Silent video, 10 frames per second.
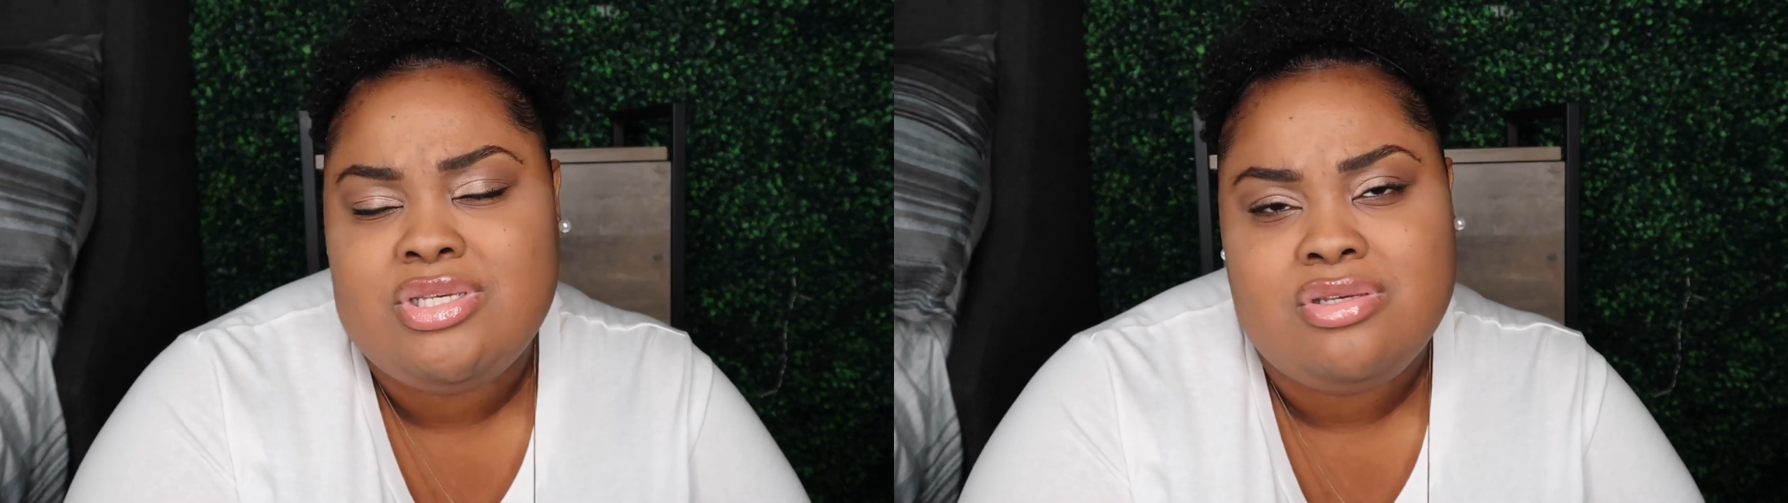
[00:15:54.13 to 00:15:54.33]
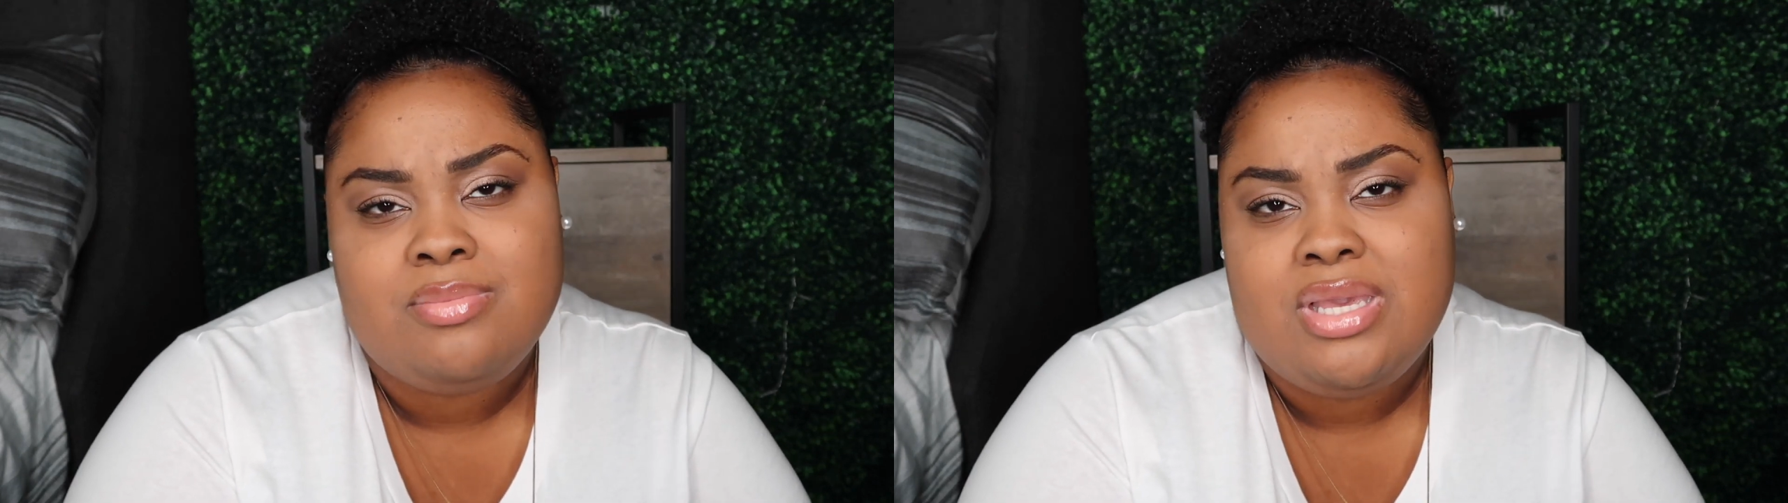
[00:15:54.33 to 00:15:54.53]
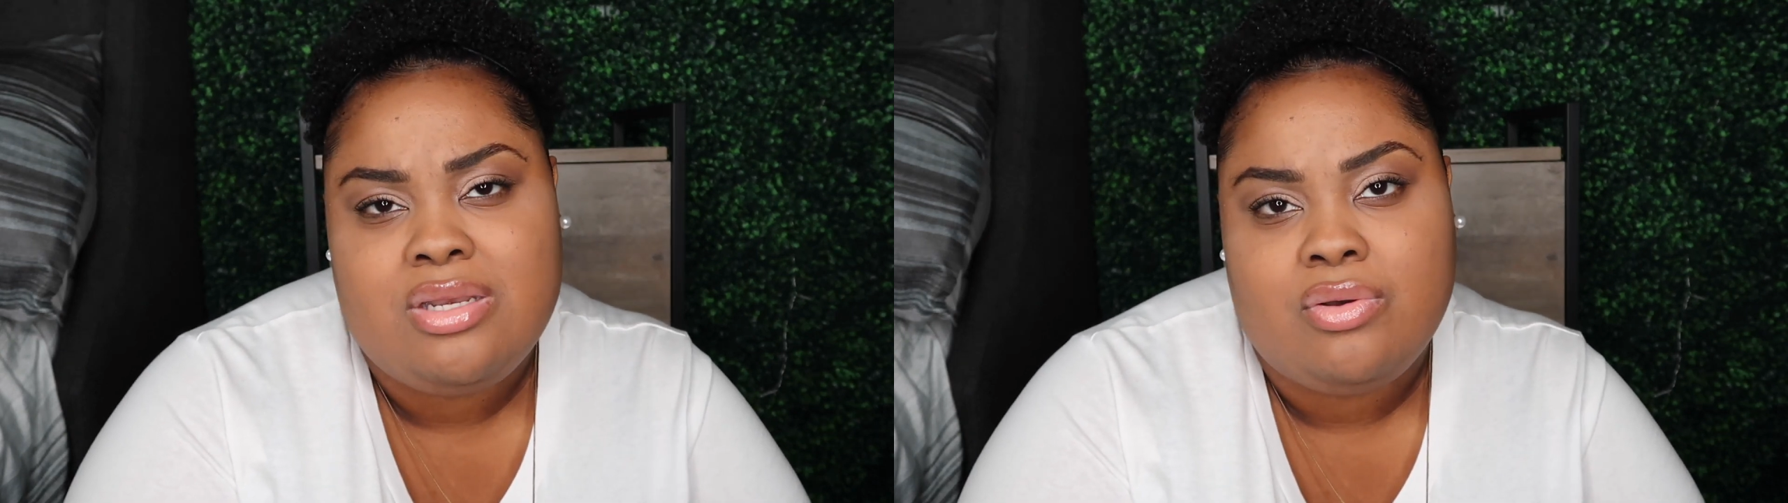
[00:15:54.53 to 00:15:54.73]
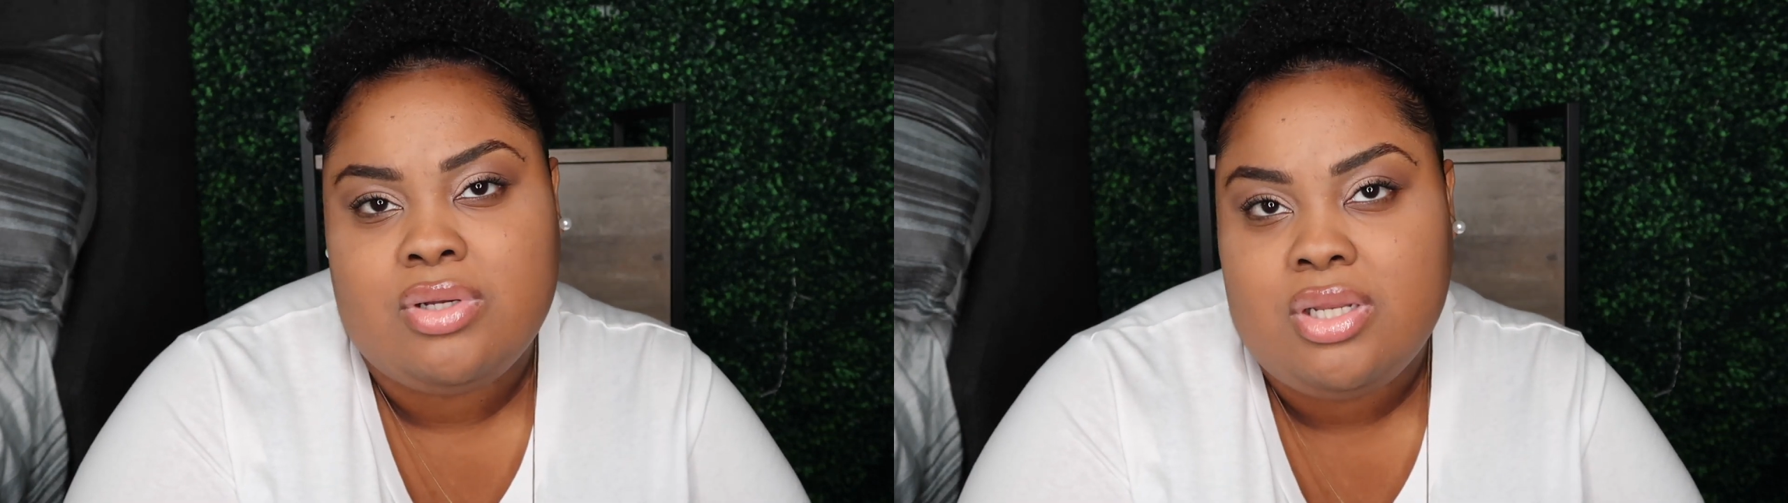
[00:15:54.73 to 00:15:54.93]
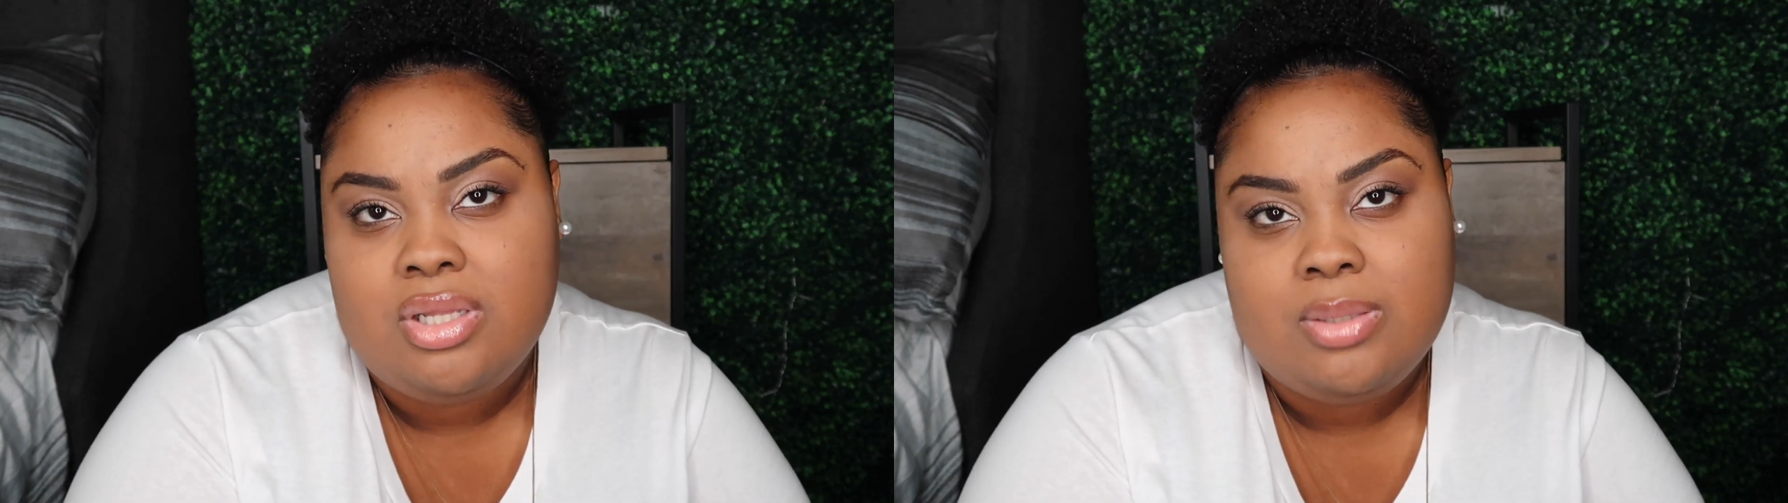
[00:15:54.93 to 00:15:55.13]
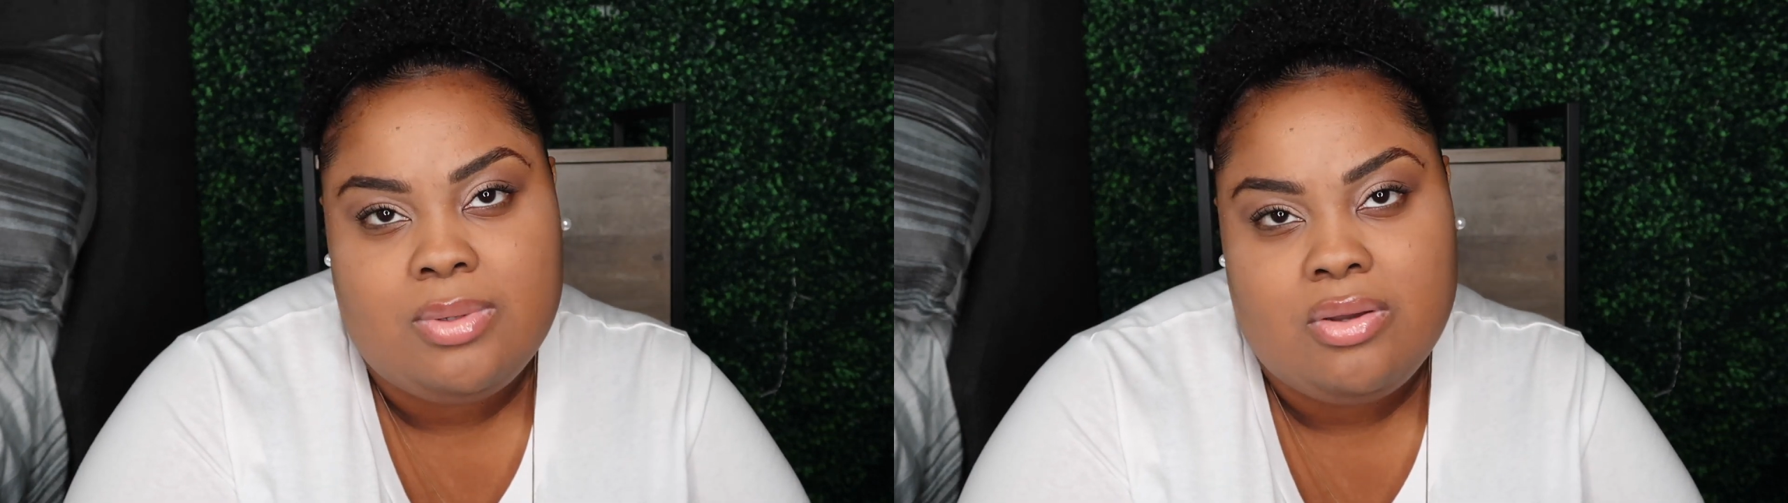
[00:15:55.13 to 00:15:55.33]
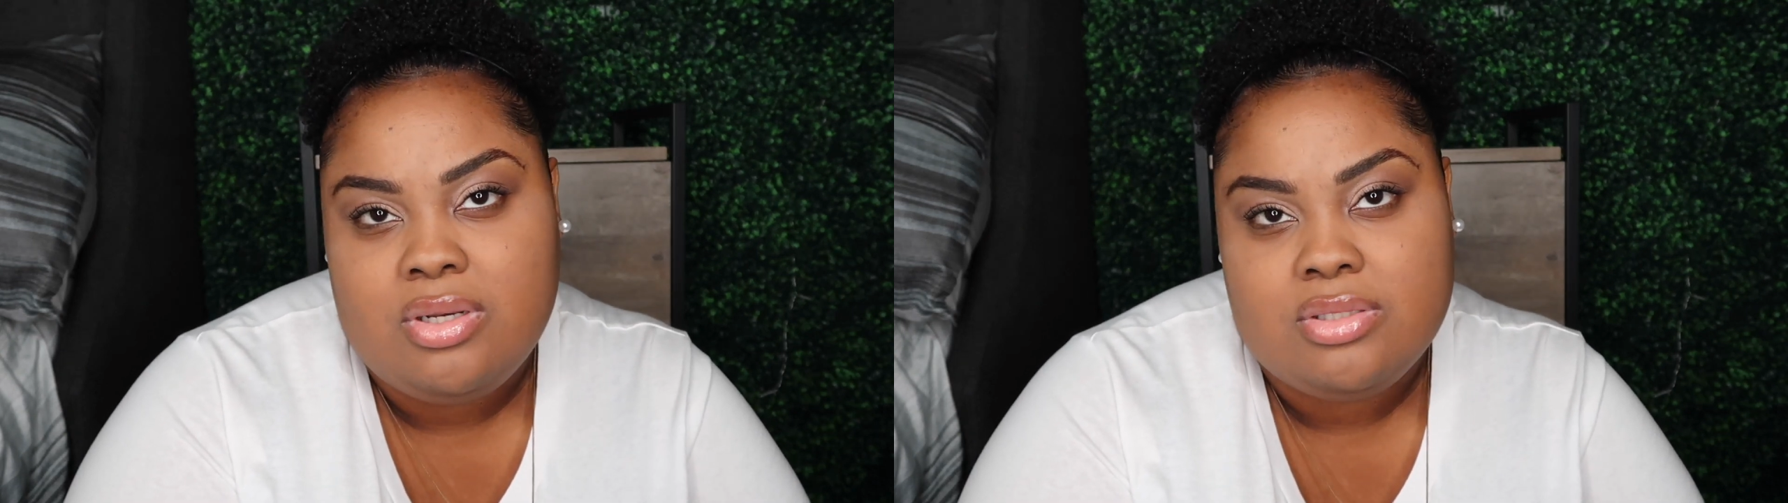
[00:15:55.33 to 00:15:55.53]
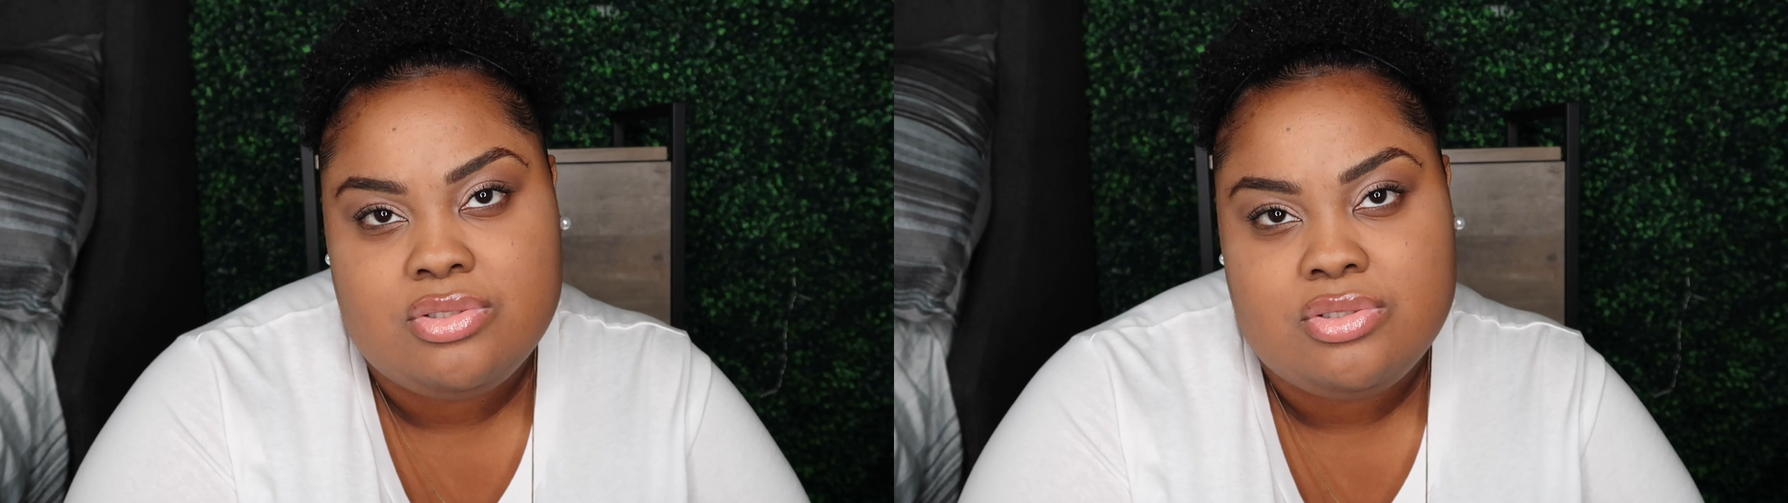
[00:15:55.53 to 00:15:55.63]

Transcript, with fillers: we shouldn't be at no club longer than